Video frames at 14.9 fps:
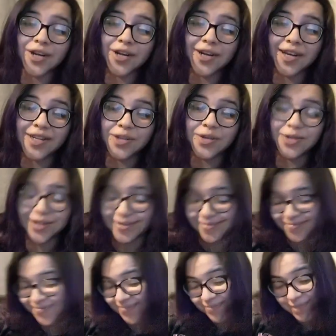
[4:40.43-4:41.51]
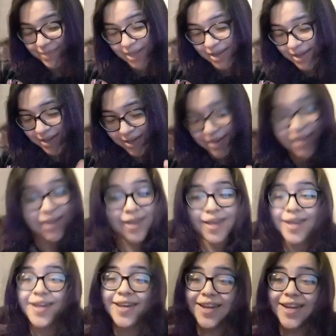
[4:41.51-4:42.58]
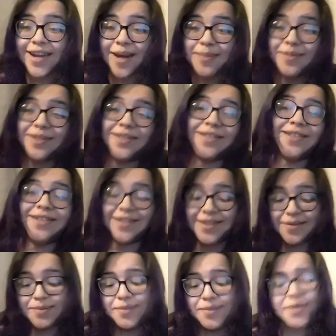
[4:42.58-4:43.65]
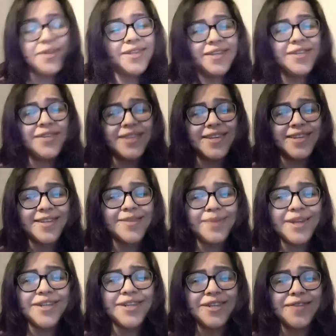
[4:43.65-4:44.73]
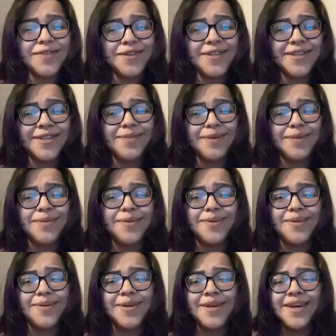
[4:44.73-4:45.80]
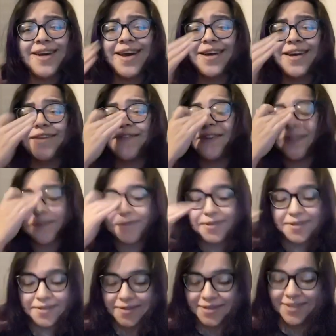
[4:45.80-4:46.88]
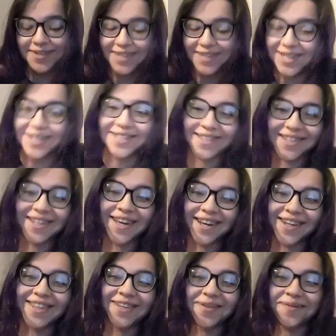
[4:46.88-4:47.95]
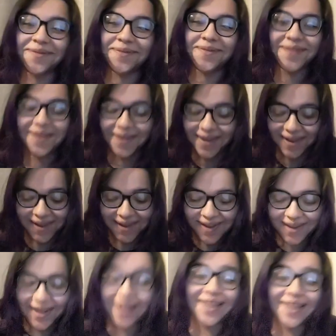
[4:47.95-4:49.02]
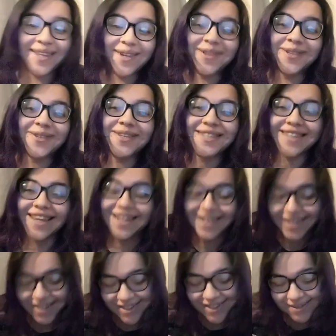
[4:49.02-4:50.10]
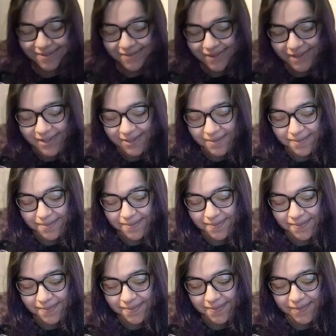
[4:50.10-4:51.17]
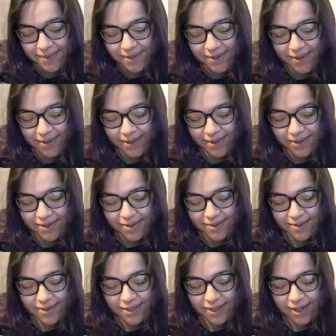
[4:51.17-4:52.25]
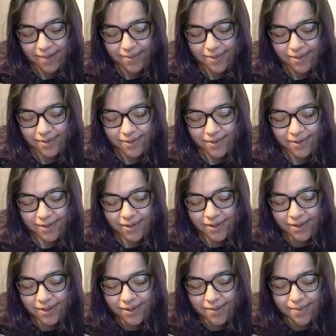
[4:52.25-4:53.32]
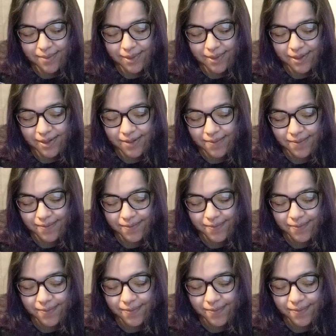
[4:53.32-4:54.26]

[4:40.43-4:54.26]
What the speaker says: your girl got too drunk. Nah, it happens. More than you think, especially if you see people at a festival. You noticed a lot of them got a little too excited. But, yeah, shit happens. But